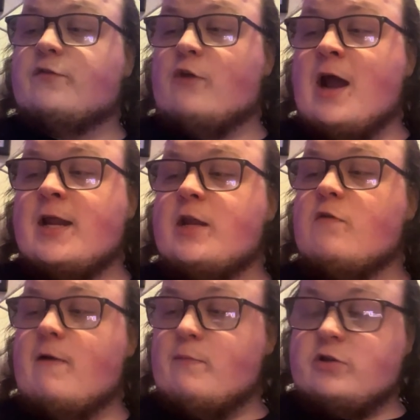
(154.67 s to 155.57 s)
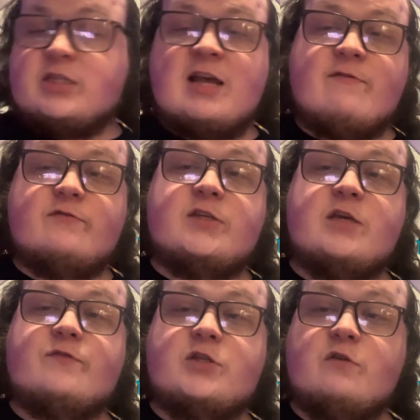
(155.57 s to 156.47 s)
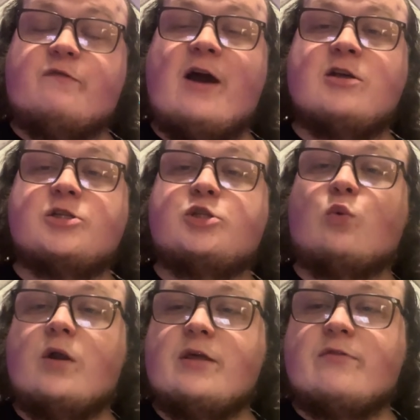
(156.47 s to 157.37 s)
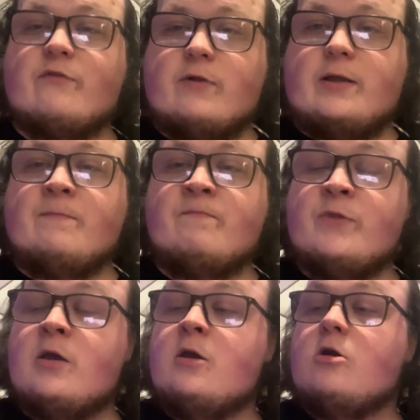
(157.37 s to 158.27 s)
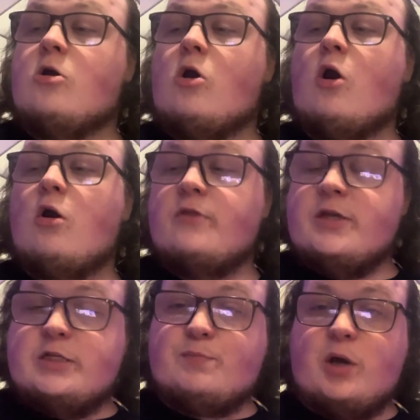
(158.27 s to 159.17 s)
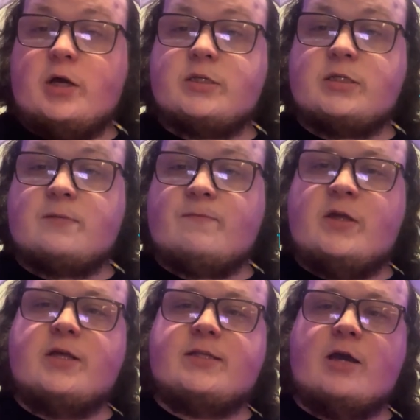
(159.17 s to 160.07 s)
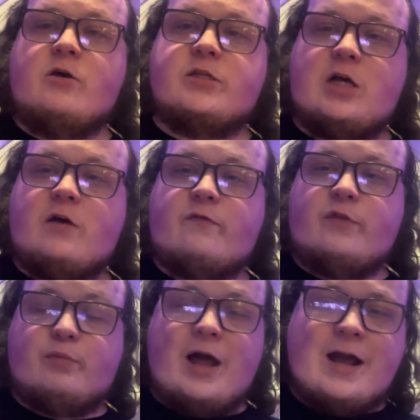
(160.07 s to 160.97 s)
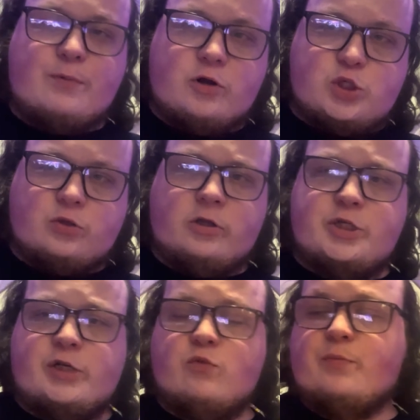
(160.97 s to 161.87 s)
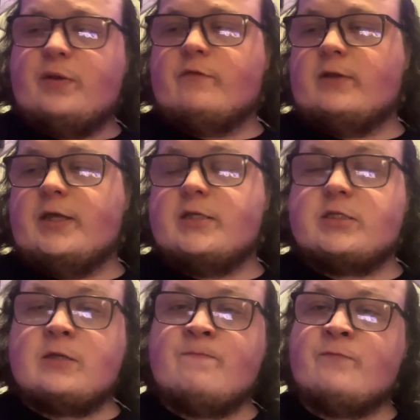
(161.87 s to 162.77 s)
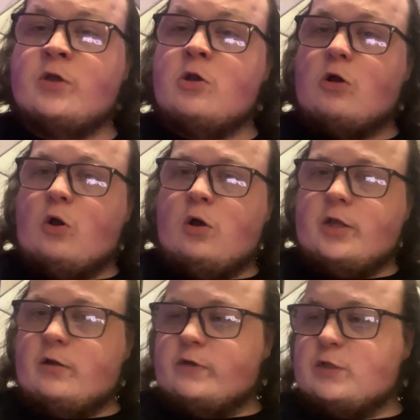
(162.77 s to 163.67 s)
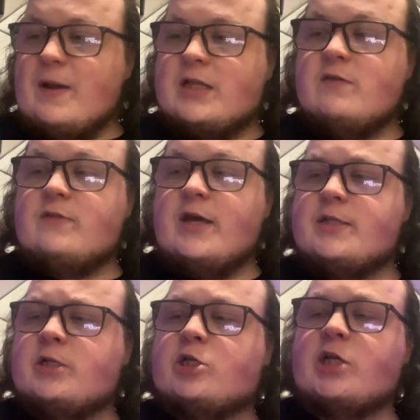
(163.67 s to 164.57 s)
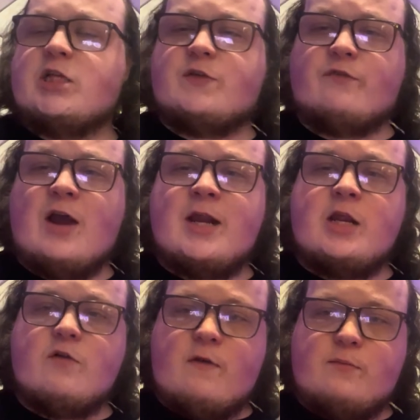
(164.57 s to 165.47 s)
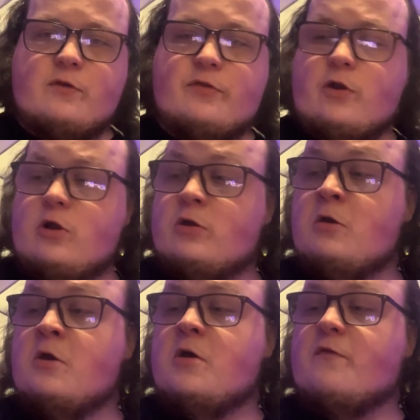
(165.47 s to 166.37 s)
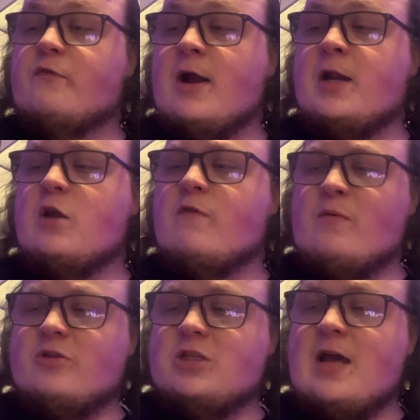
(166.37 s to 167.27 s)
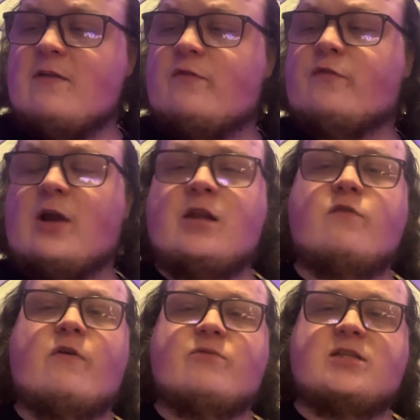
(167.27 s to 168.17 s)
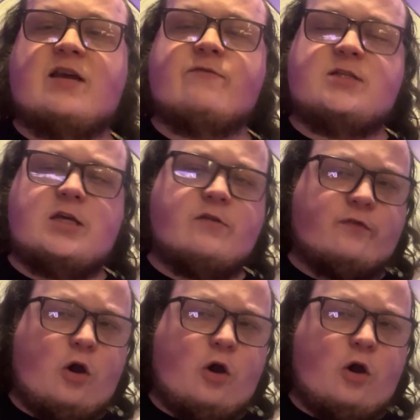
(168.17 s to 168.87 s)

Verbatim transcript: Friday, November 17th, 2023. All these books and the Tales of the Blackburn trilogy will be released on their respective dates, such as Friday, November 3rd, Friday, November 10th, Friday, November 17th.